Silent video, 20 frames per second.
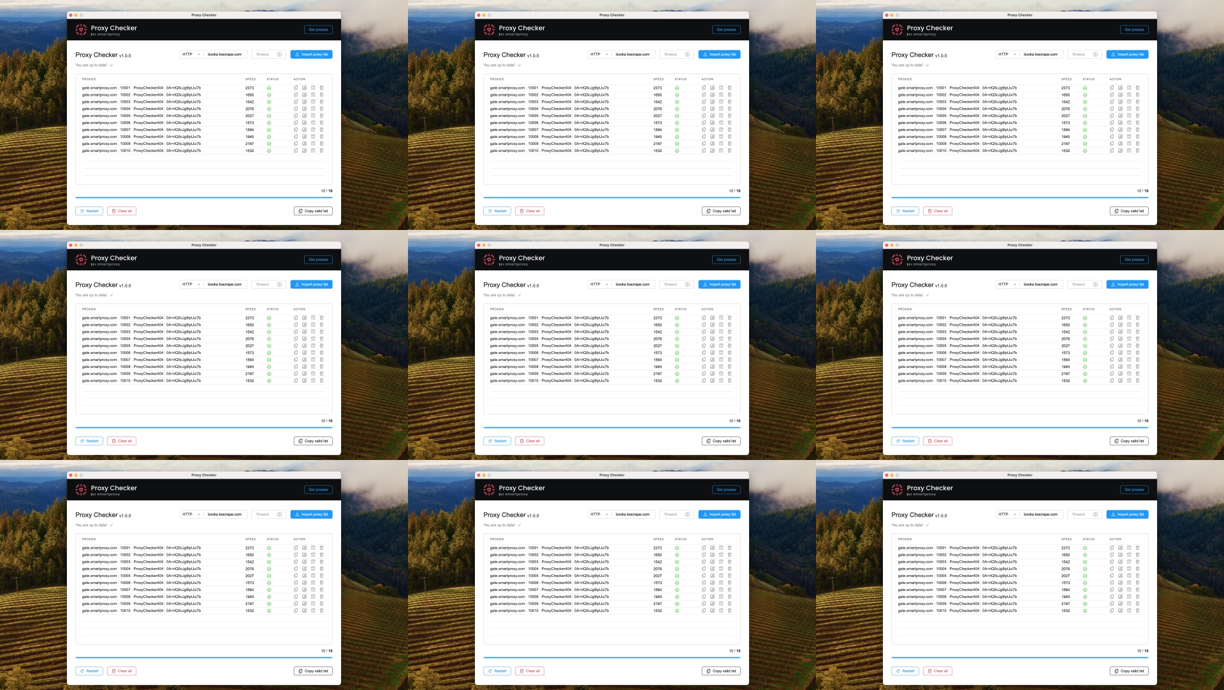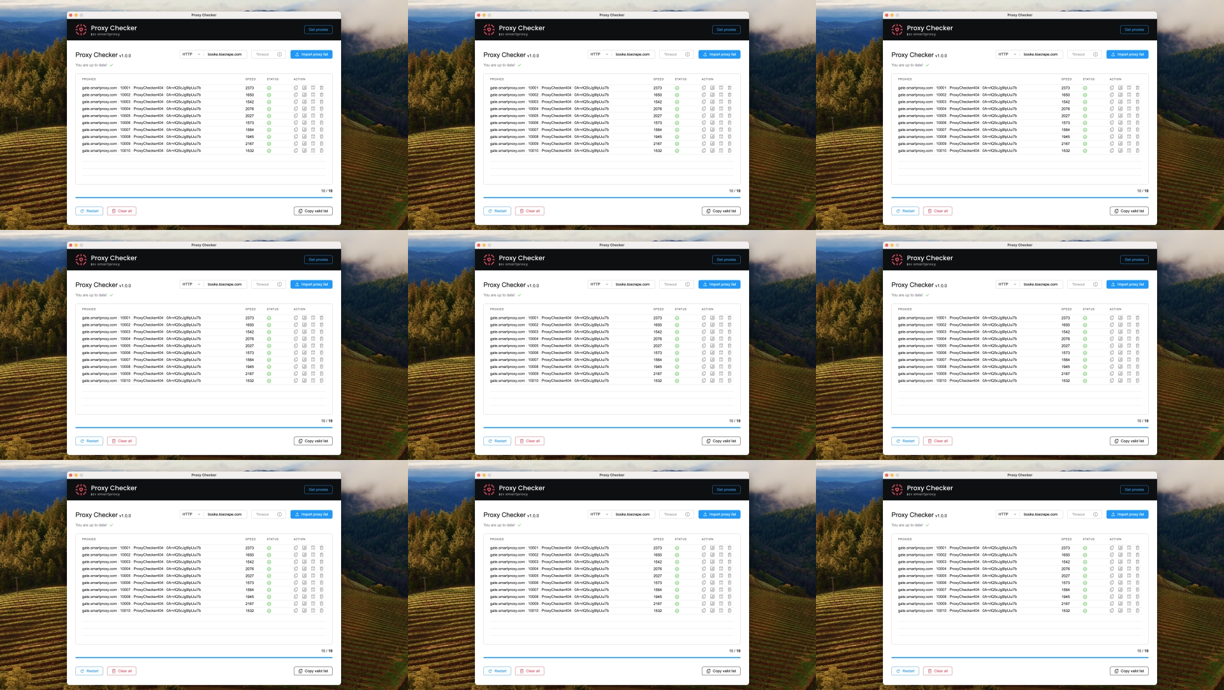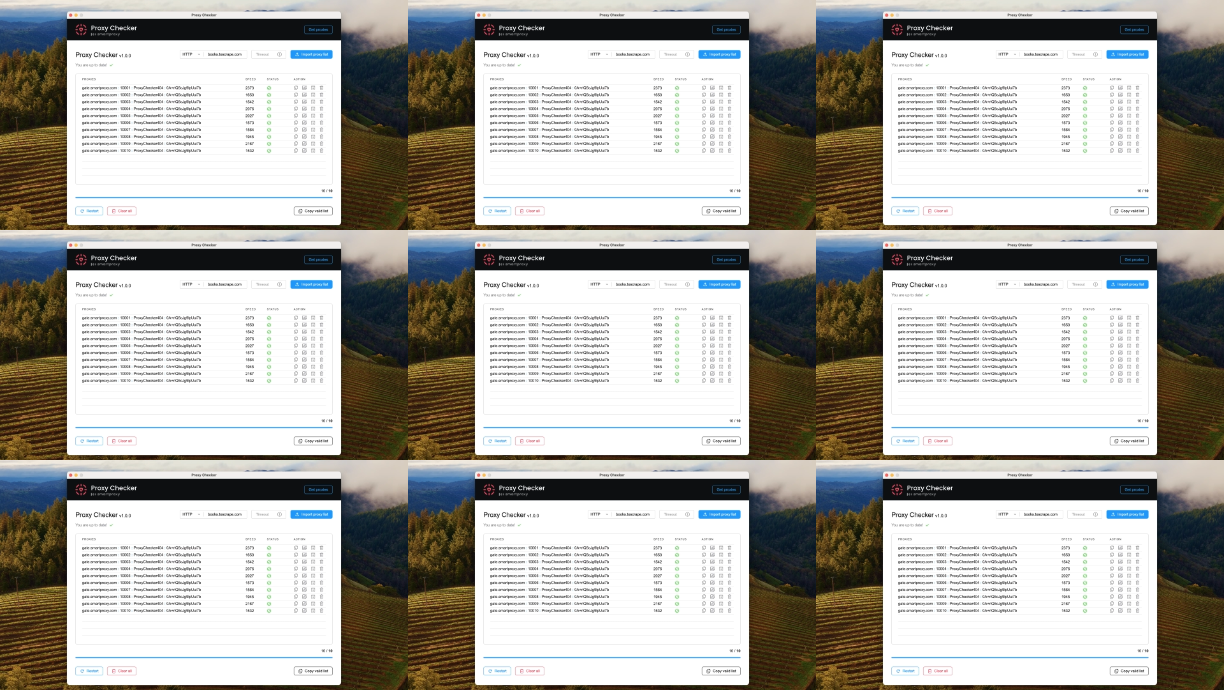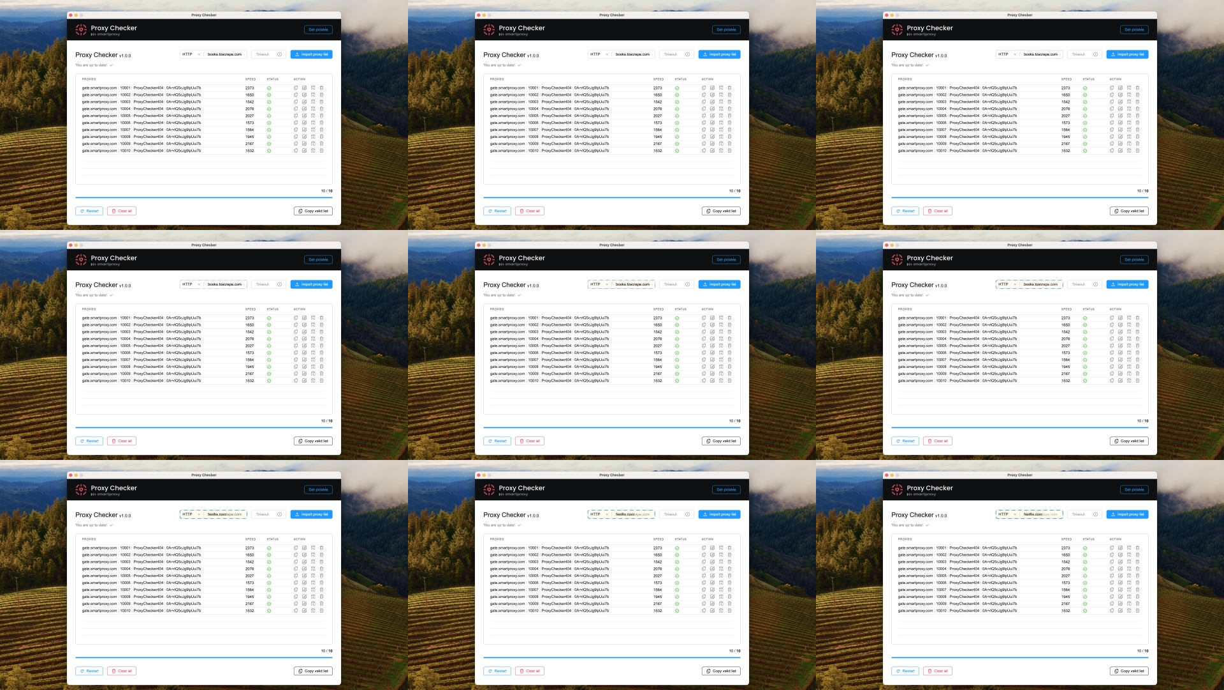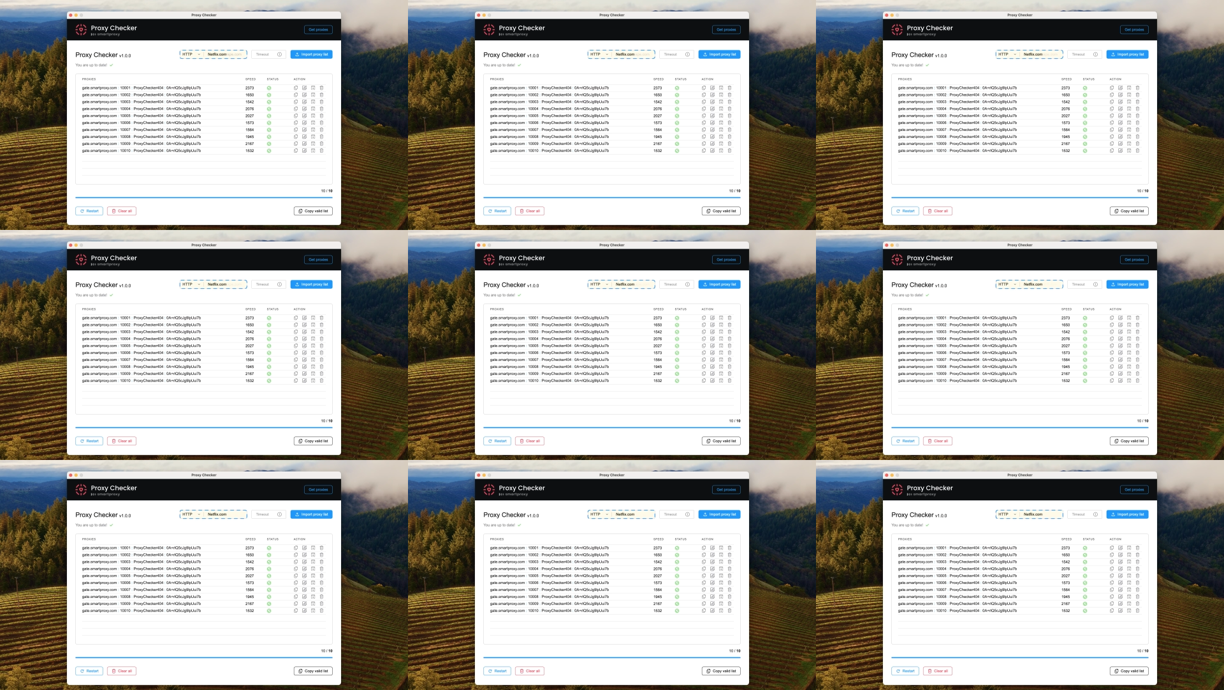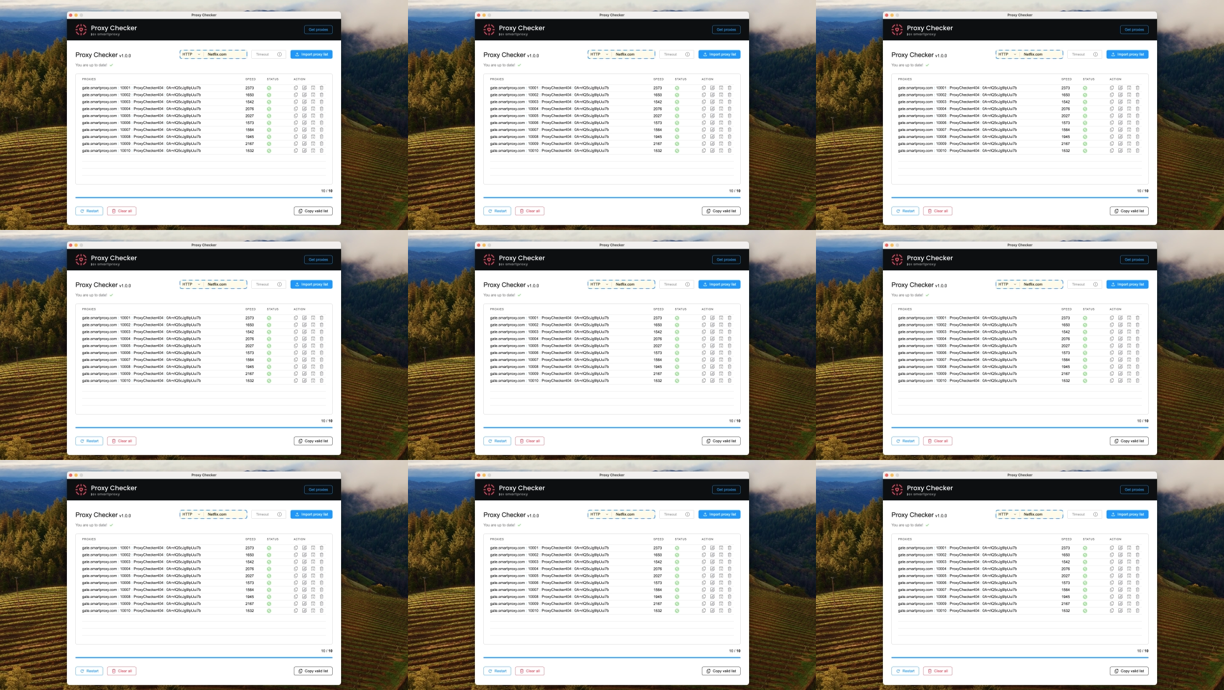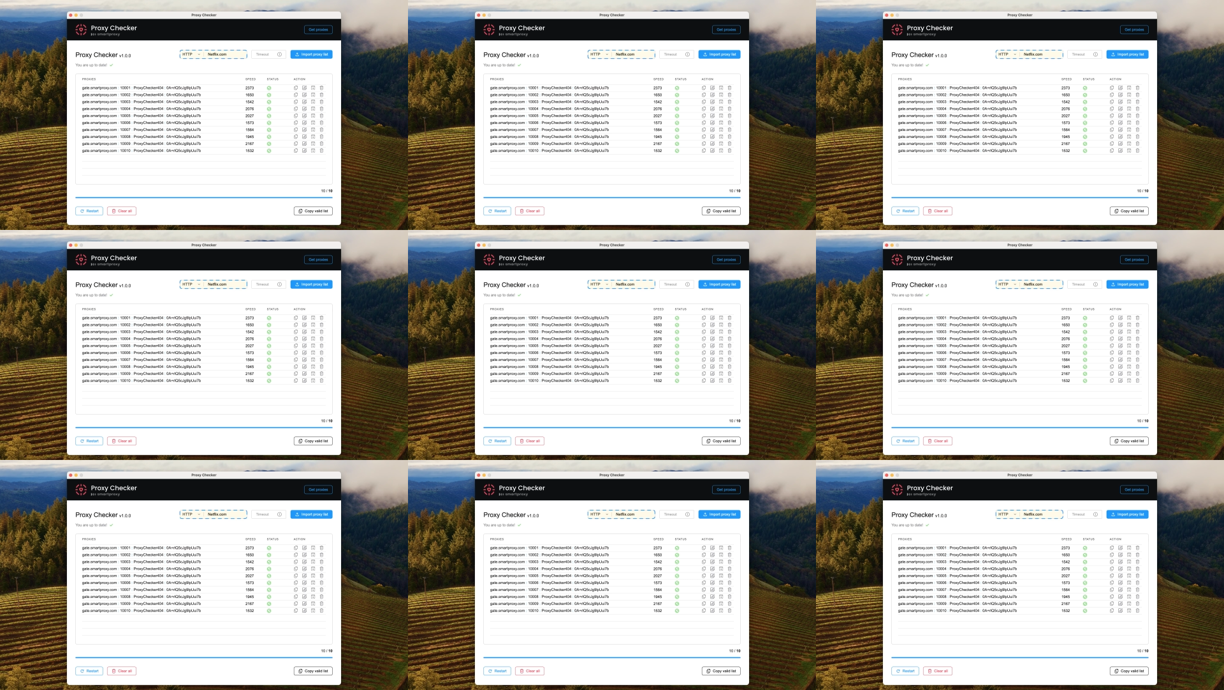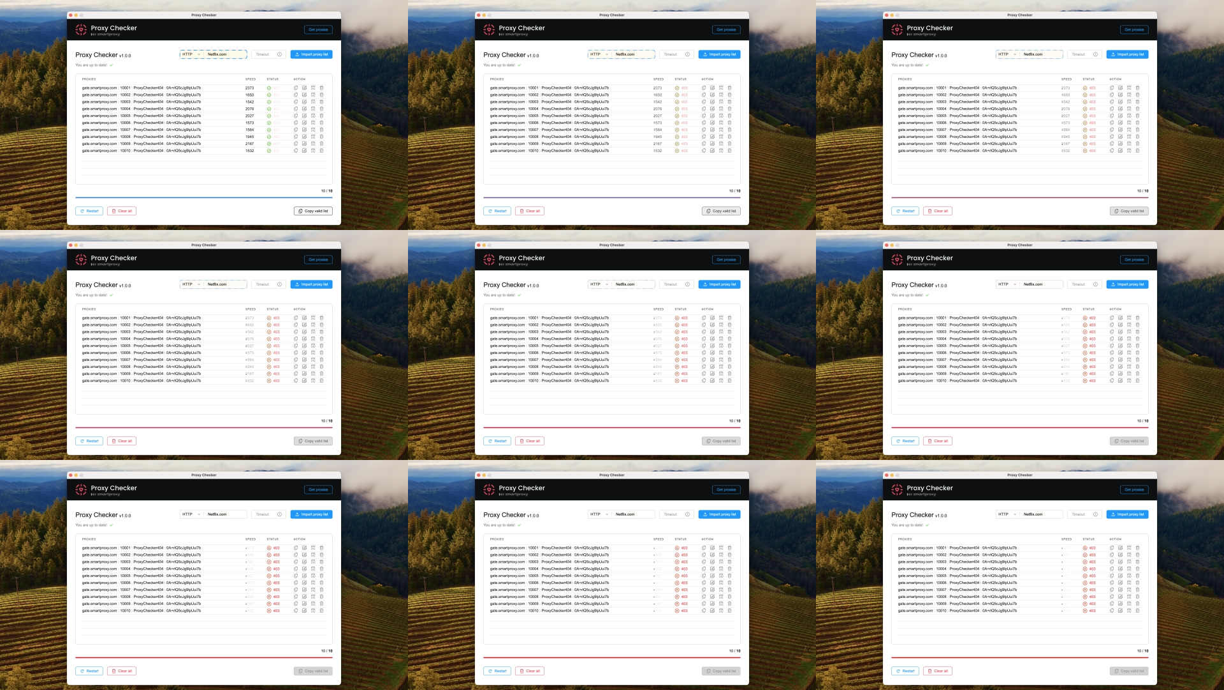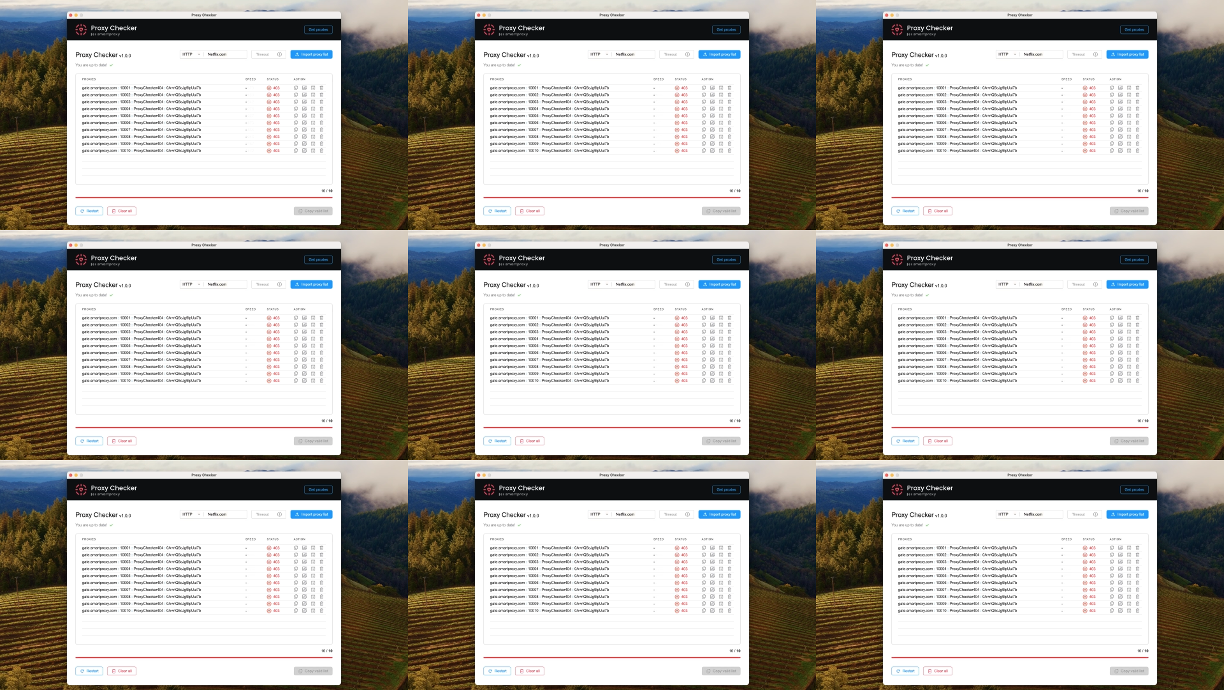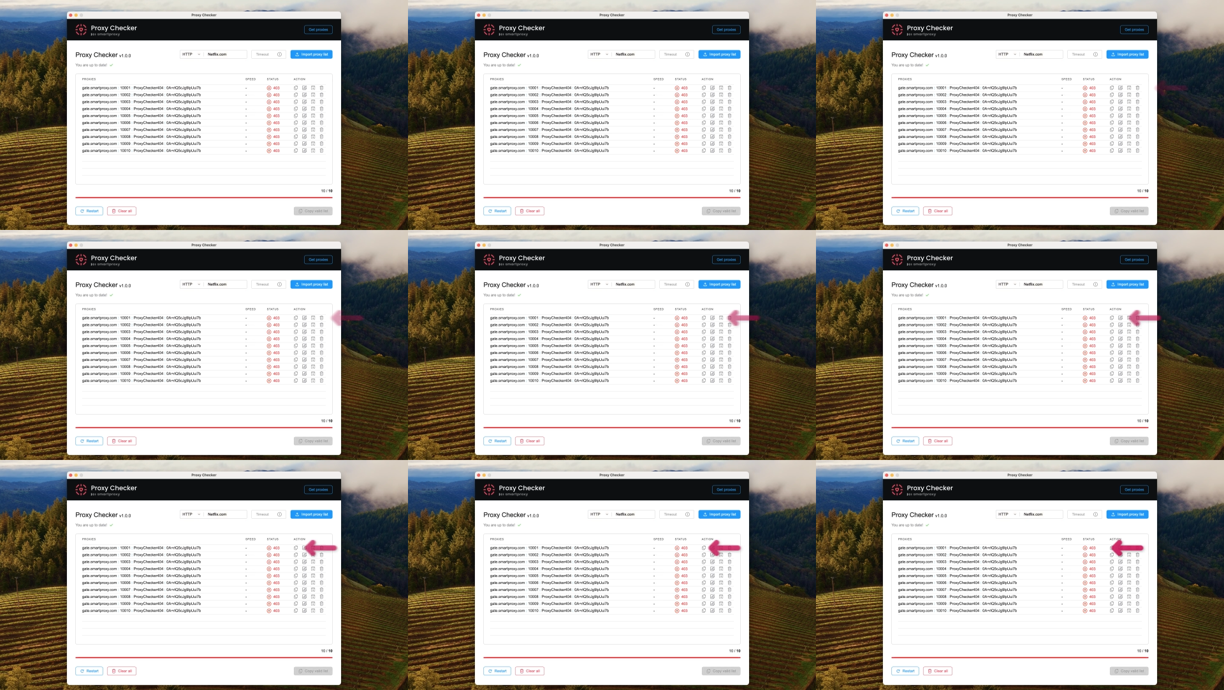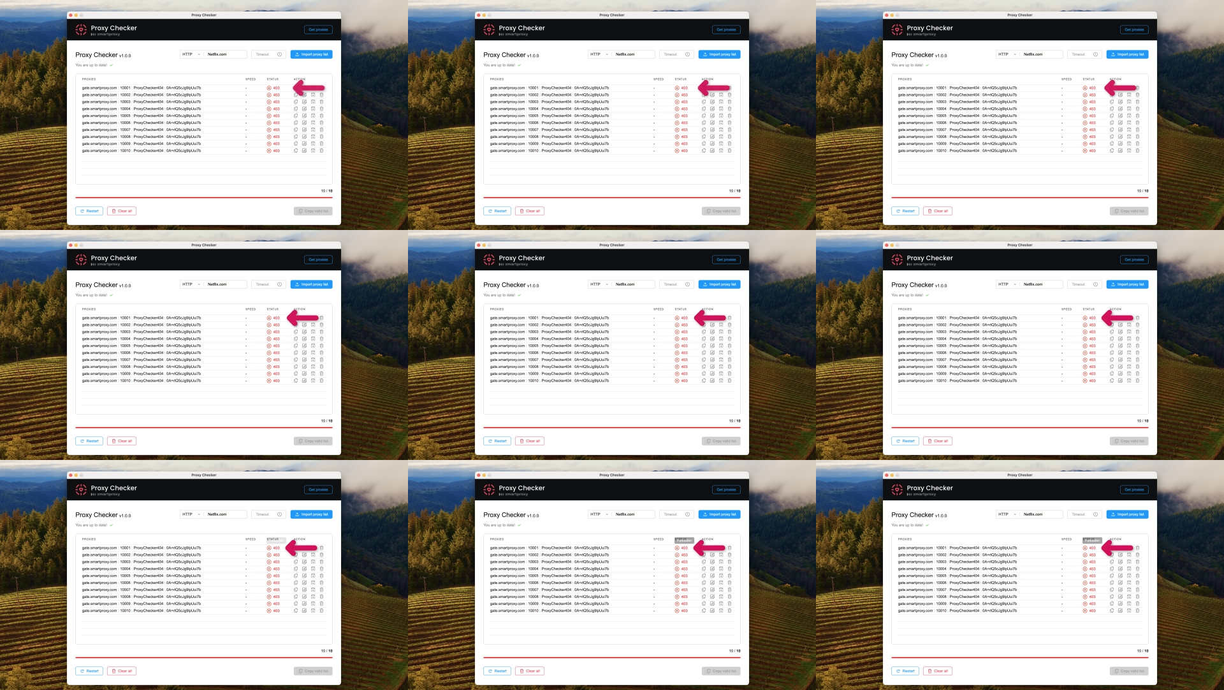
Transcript: Nobody's mouth can be seen.